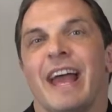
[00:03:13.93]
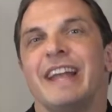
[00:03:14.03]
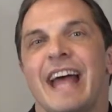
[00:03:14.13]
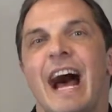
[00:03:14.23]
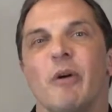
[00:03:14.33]

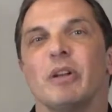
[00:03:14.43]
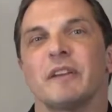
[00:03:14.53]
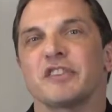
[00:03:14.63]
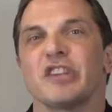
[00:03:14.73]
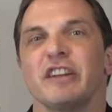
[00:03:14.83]
And now all
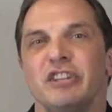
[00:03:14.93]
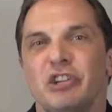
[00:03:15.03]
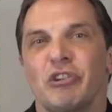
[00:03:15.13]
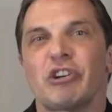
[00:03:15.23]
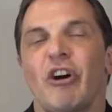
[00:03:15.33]
of a sudden
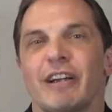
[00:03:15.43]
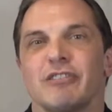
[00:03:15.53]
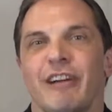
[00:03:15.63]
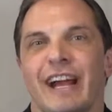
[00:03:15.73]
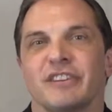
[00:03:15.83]
your car
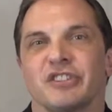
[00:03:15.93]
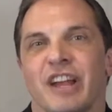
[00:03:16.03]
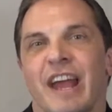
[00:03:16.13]
crash.